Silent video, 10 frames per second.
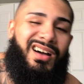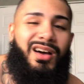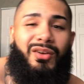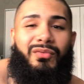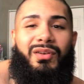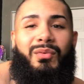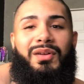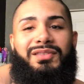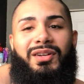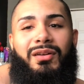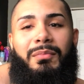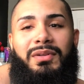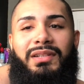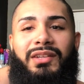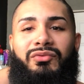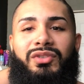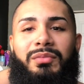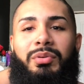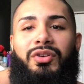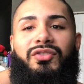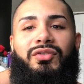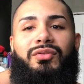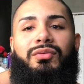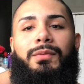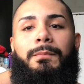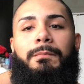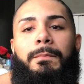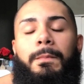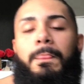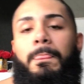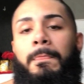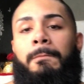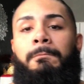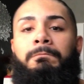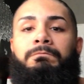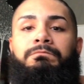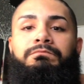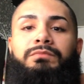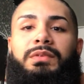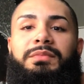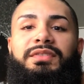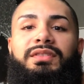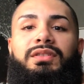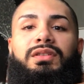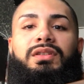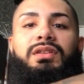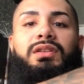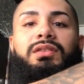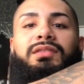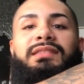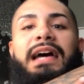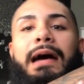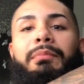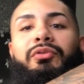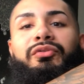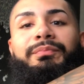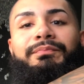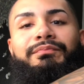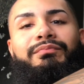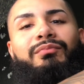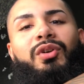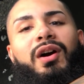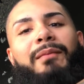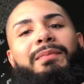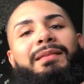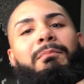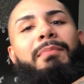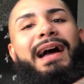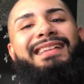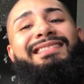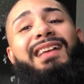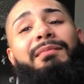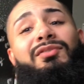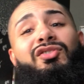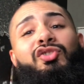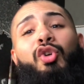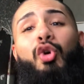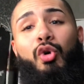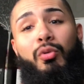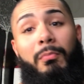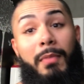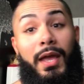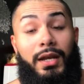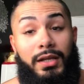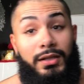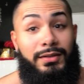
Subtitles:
I don't really want to talk about that. It's really personal. Let me see. The dabber. Bro, I've been backstabbed so many